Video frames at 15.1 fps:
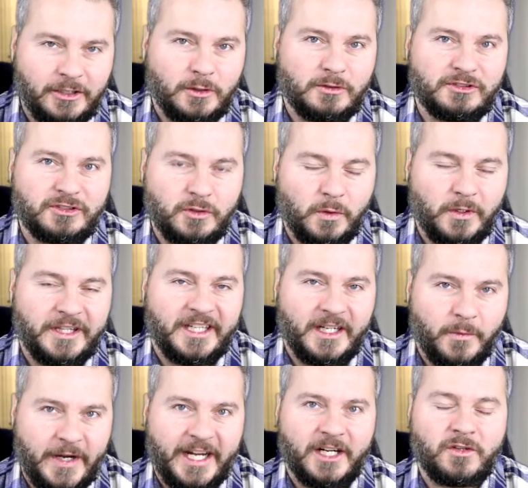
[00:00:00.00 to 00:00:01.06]
news story that
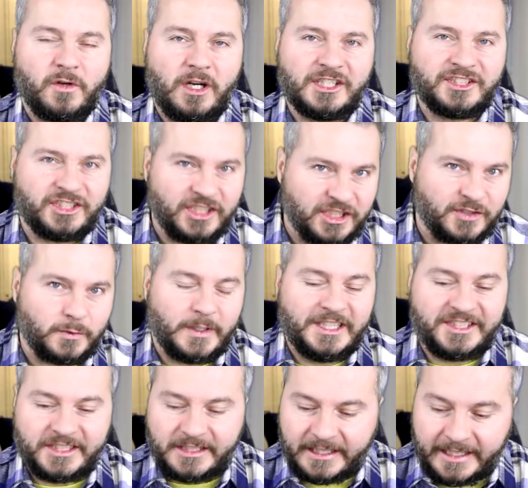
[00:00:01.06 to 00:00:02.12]
I ran across just
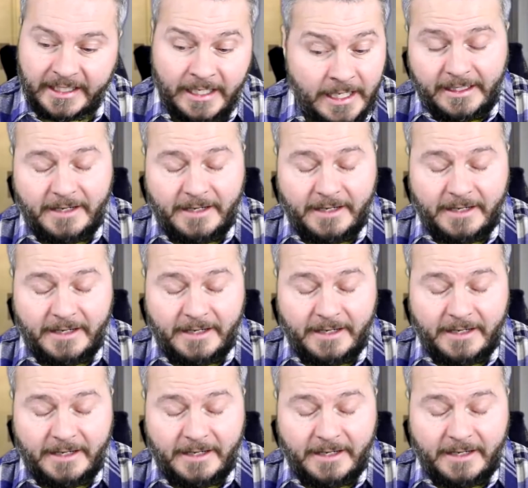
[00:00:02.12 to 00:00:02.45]
recently